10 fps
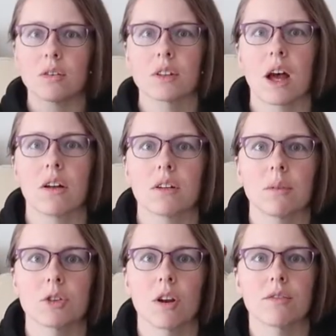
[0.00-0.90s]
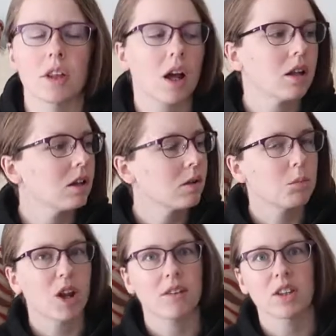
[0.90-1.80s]
it's loud and I'm sorry for that,
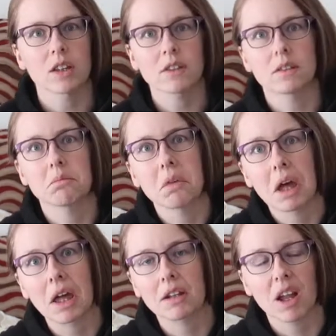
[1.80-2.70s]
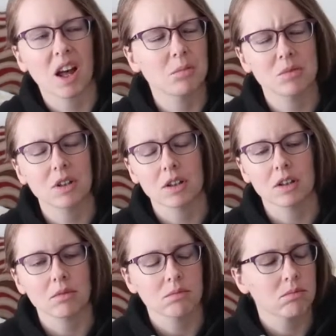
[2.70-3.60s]
but I have kids and I really,
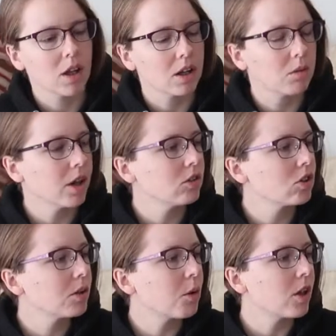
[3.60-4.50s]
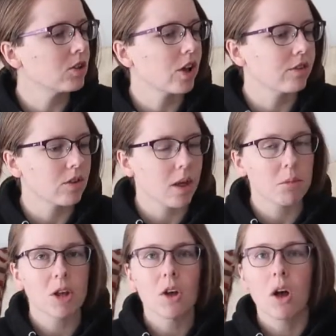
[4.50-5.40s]
anyway, shouldn't apologize for that.
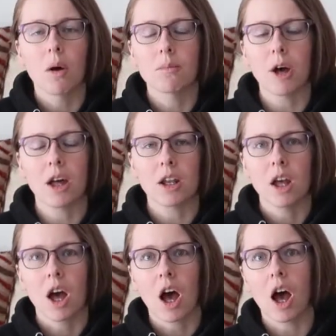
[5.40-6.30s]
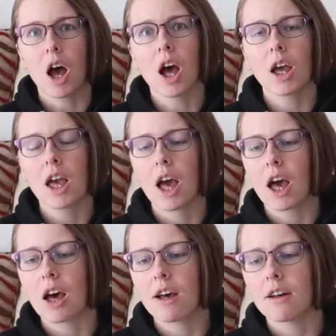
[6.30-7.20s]
But I
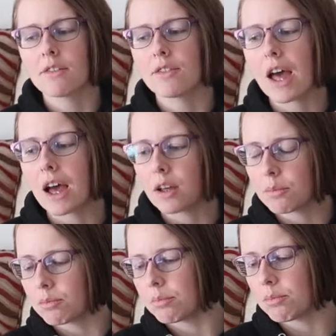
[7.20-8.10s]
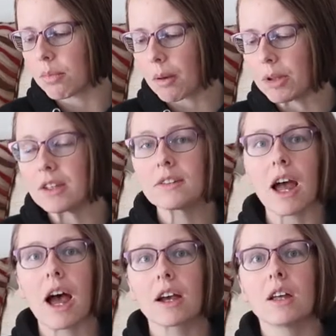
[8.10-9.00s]
have a big
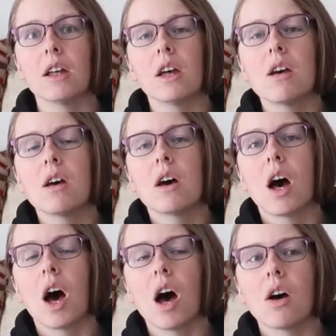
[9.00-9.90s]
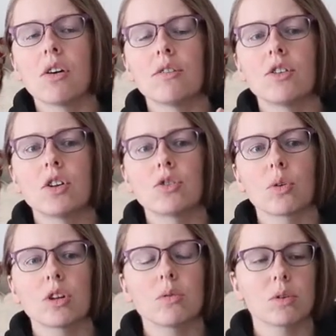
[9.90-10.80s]
stack of
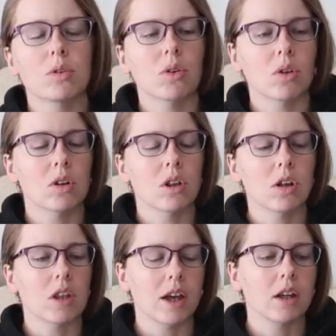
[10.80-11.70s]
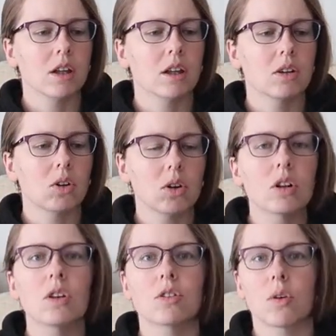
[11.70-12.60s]
sorted through girl
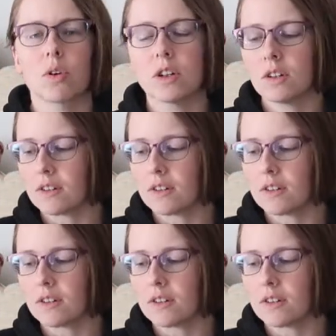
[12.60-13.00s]
clothes according to